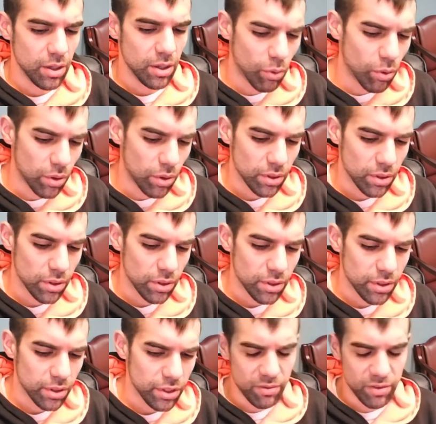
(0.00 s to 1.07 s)
Or
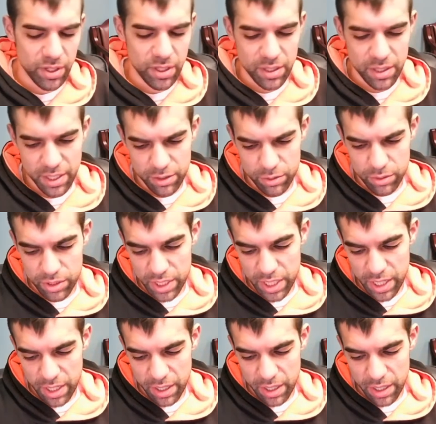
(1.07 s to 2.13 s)
you pivot and you
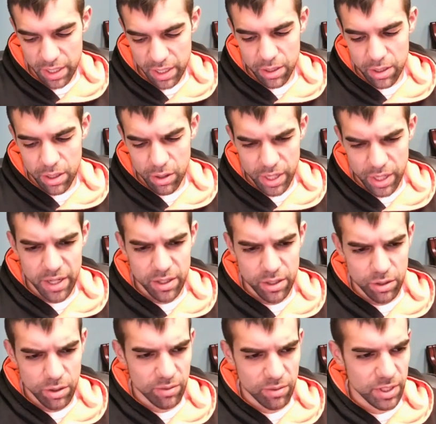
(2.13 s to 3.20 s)
say, okay,
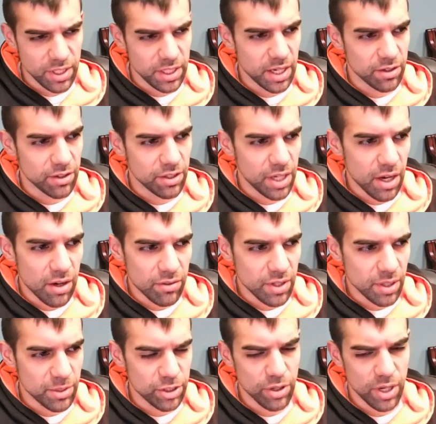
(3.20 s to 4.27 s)
I've leaned out enough.
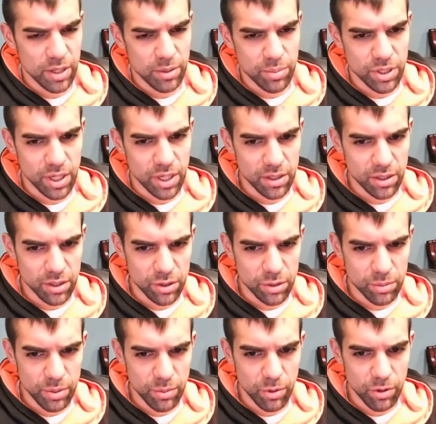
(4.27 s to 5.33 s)
Let me try and put on a little
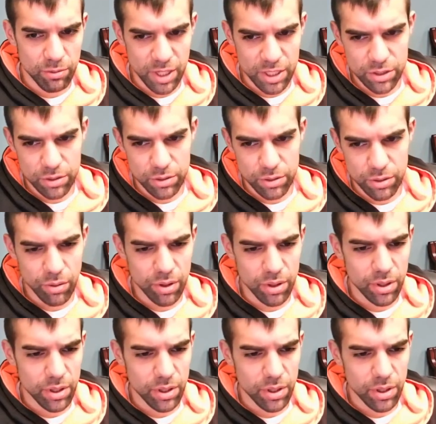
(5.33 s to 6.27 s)
bit more muscle. Or,